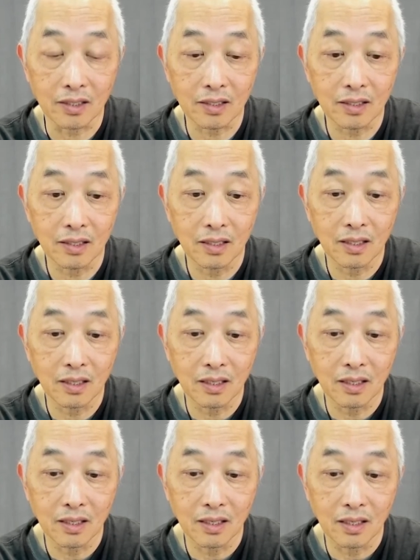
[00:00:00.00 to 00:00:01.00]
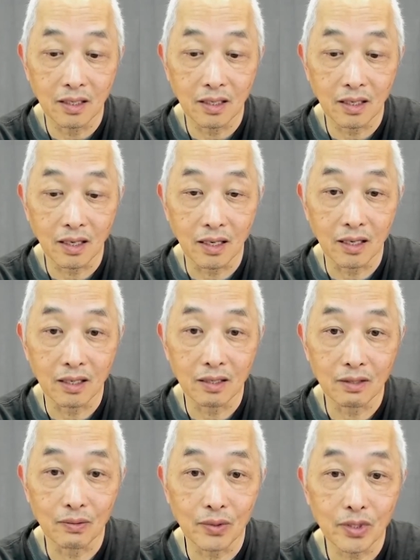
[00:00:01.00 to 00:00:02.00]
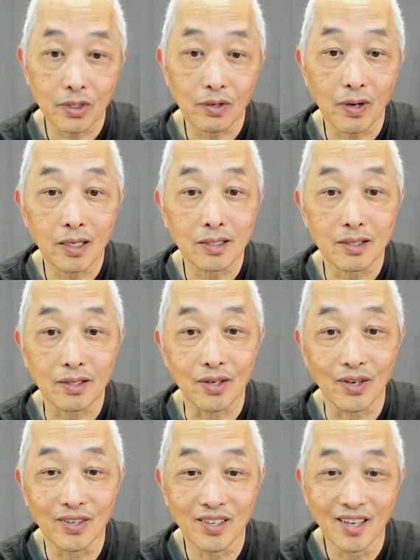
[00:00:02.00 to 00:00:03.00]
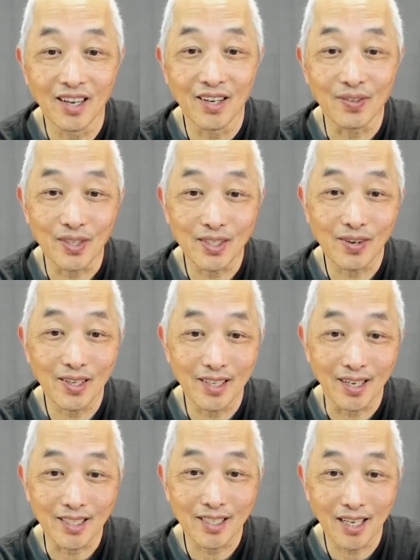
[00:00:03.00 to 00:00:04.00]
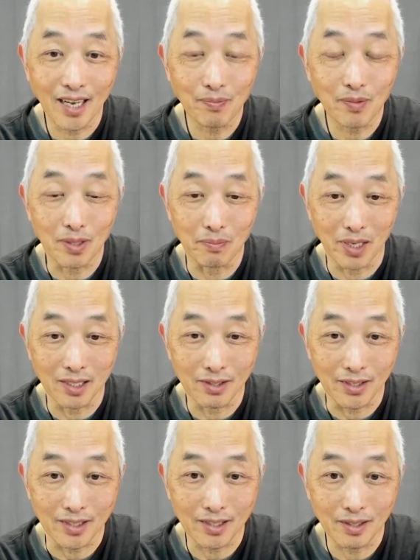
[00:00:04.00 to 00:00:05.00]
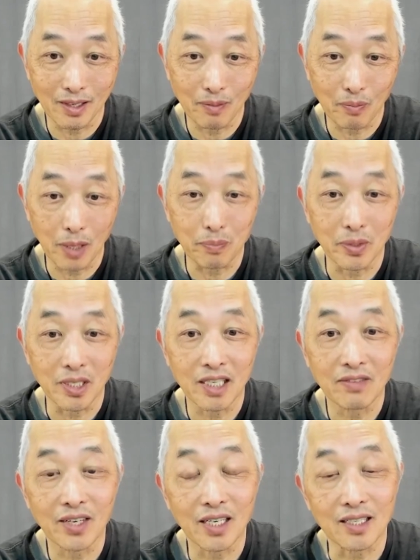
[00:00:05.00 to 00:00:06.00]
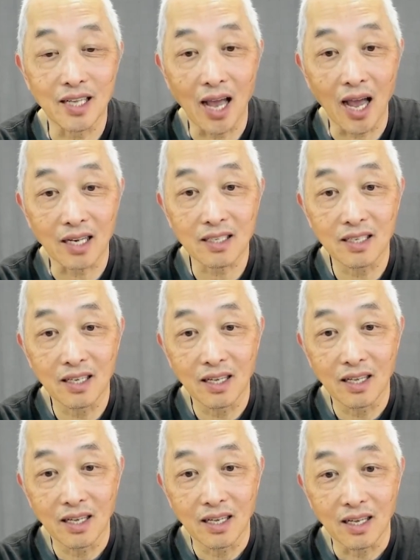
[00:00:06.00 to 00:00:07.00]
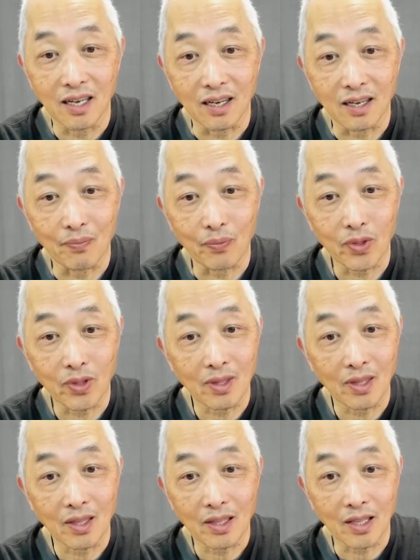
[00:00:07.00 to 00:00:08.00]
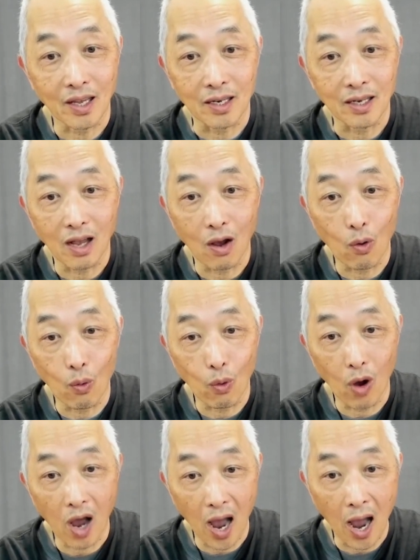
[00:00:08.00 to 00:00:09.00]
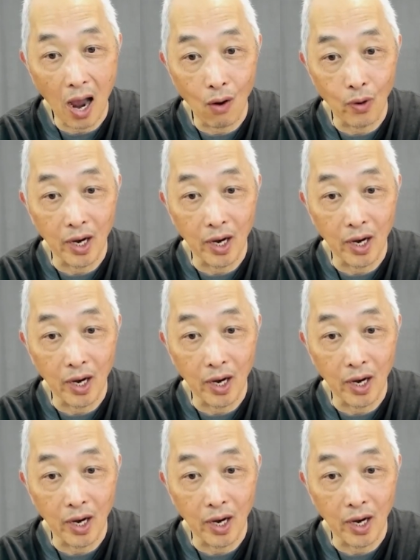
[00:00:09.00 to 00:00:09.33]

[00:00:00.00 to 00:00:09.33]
and we're trying to escape the matrix by believing that that our inner self